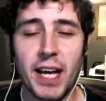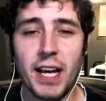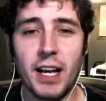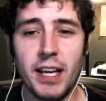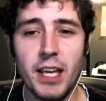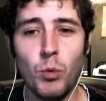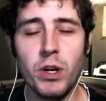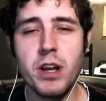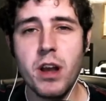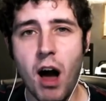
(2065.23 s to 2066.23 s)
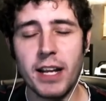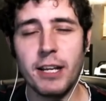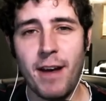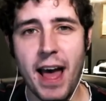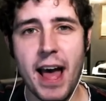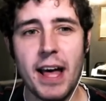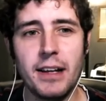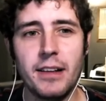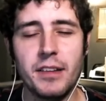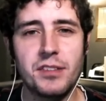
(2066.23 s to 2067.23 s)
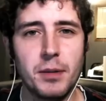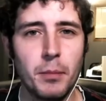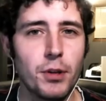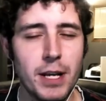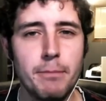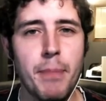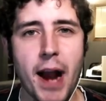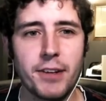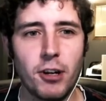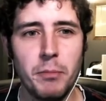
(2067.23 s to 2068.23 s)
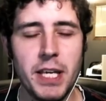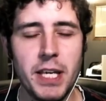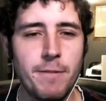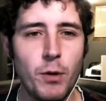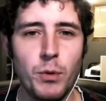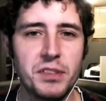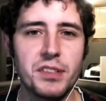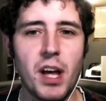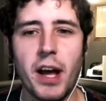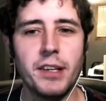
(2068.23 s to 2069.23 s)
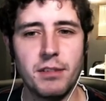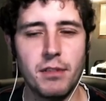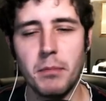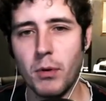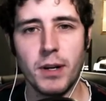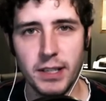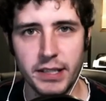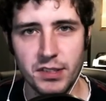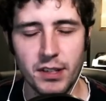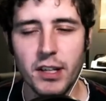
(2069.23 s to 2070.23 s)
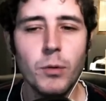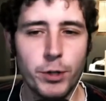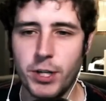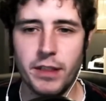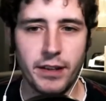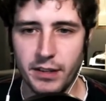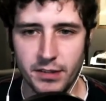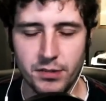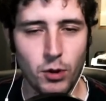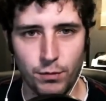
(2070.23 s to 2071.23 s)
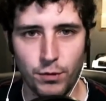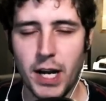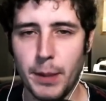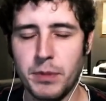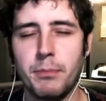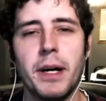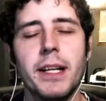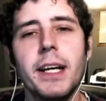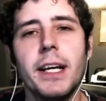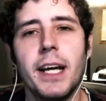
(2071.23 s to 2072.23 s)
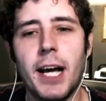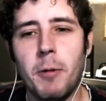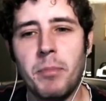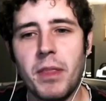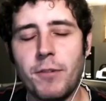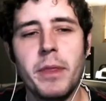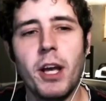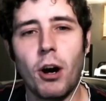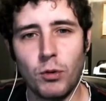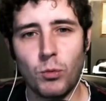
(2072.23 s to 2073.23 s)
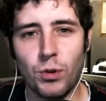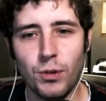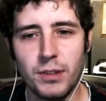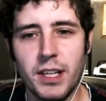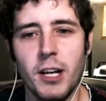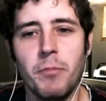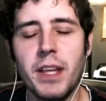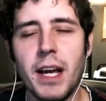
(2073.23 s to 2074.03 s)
Uh, it would not have had the similar impact on me if it was the size of the Mona Lisa, which I think is overhyped. But um, from the art world,